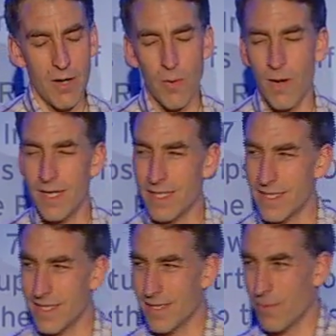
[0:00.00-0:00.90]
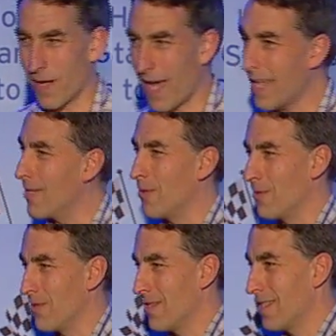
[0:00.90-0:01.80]
Whereas when I
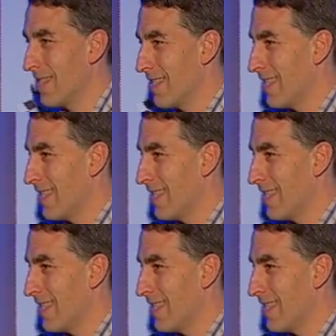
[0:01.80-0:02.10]
lose